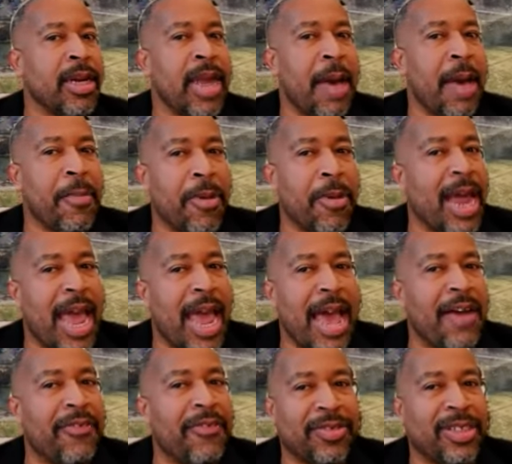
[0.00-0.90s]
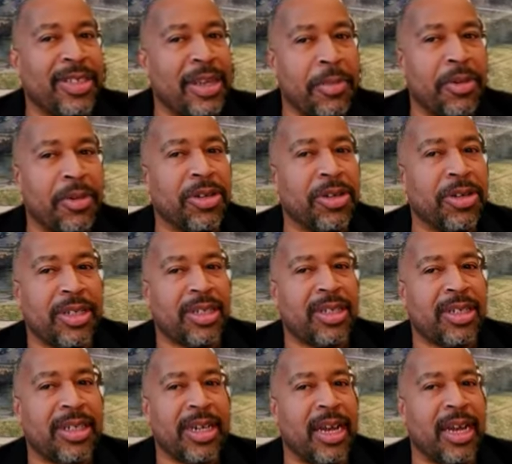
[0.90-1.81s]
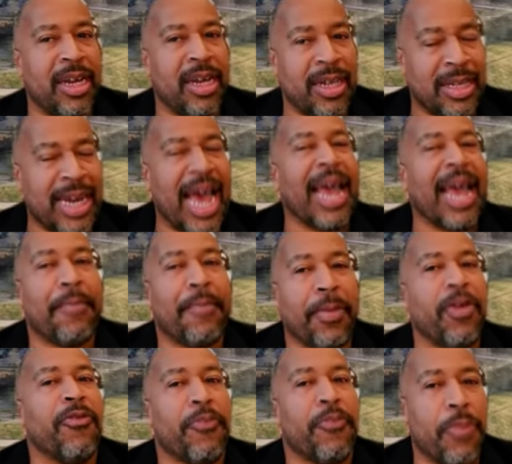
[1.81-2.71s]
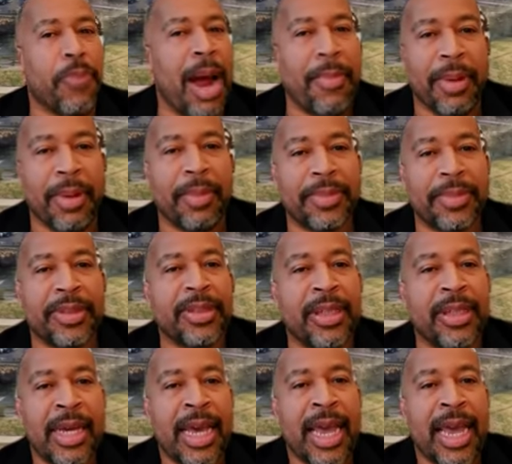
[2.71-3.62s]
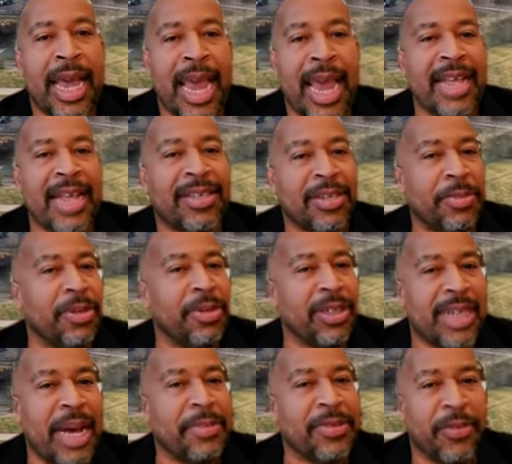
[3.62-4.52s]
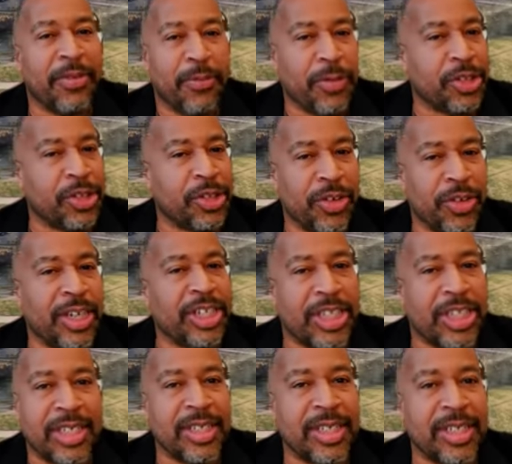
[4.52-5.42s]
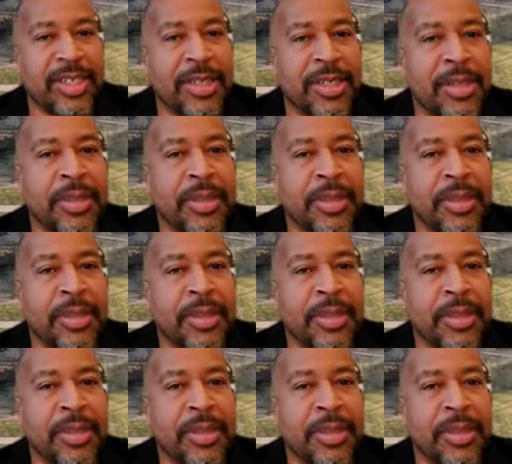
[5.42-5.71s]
I'm going to have similar type of problems and similar types of frustrations.